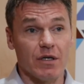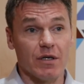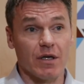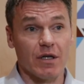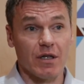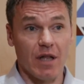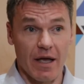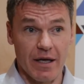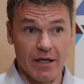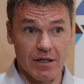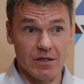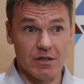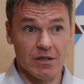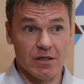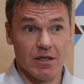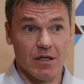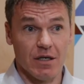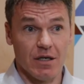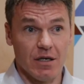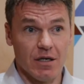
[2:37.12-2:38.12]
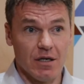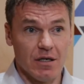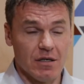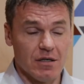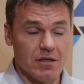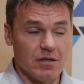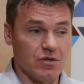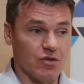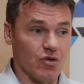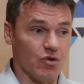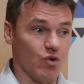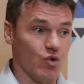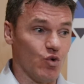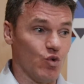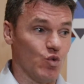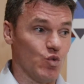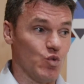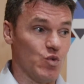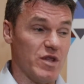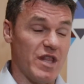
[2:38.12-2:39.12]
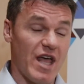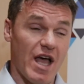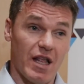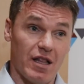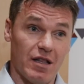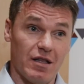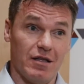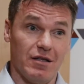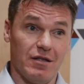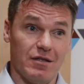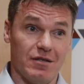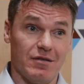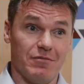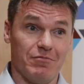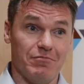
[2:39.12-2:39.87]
clients. So that it